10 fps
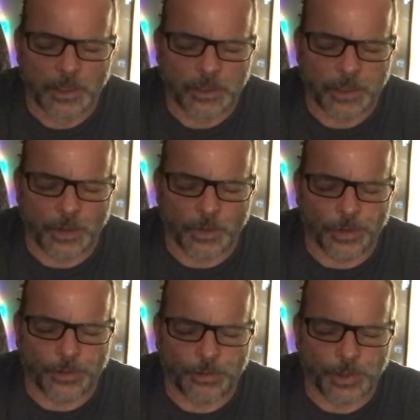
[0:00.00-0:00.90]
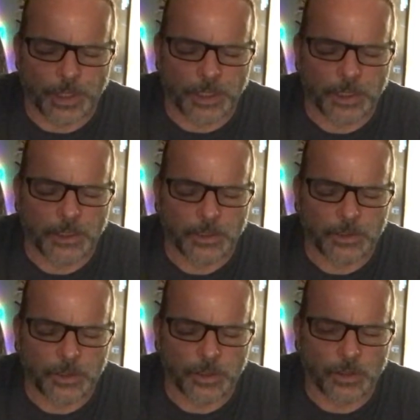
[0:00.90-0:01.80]
So in 3,
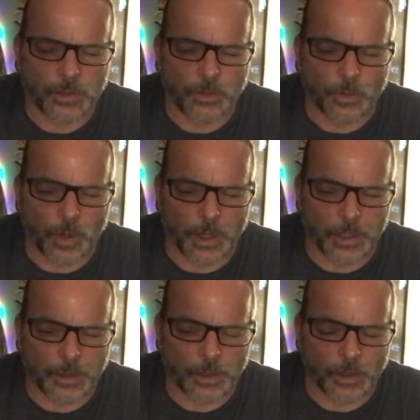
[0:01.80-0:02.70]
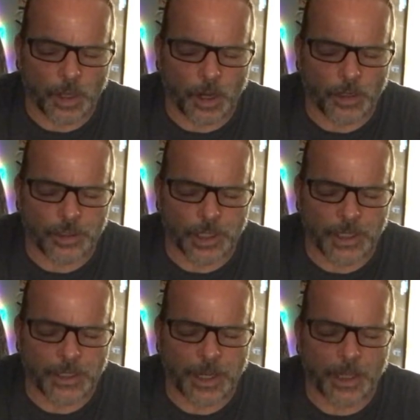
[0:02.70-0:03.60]
2, 1, large
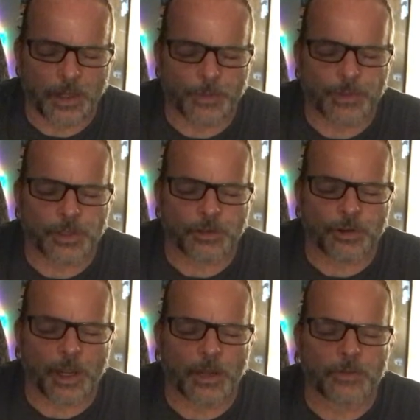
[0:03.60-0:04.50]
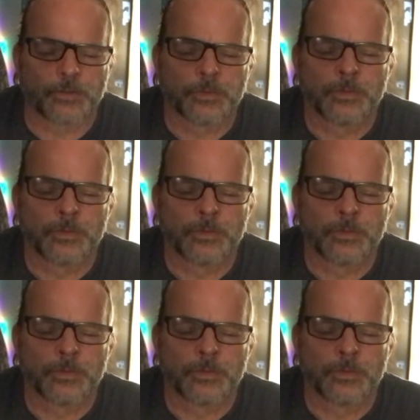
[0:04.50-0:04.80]
inhale up to the crown.